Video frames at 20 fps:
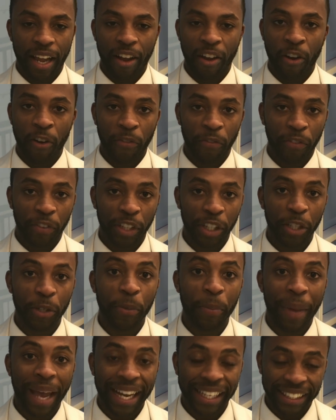hopefully
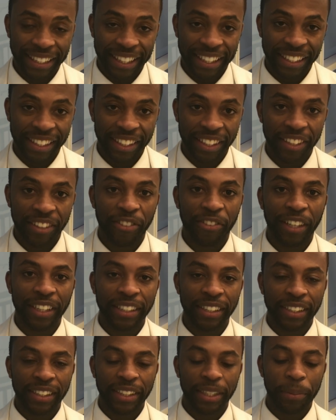you match into the
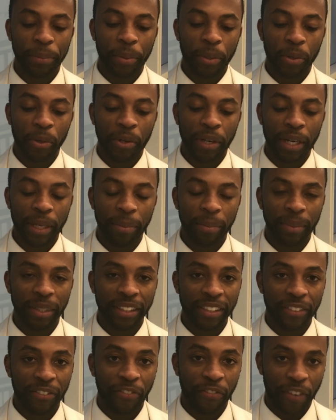residency program.
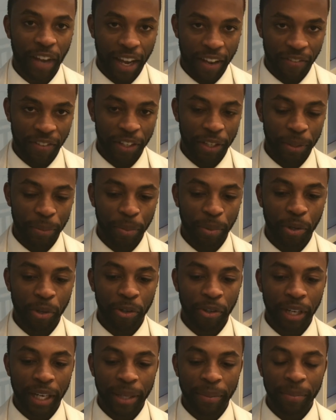It's a 5-year
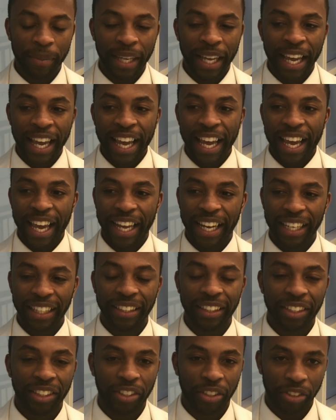program. It
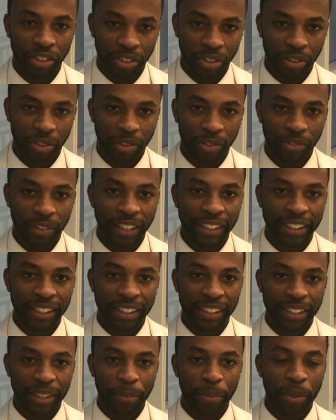is a surgical
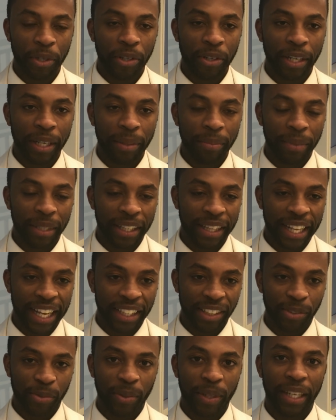residency program, and
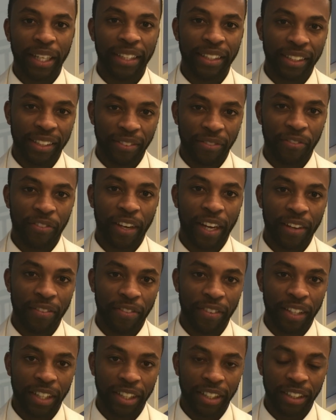that's why it's
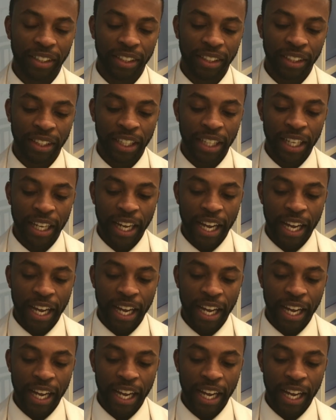5 years.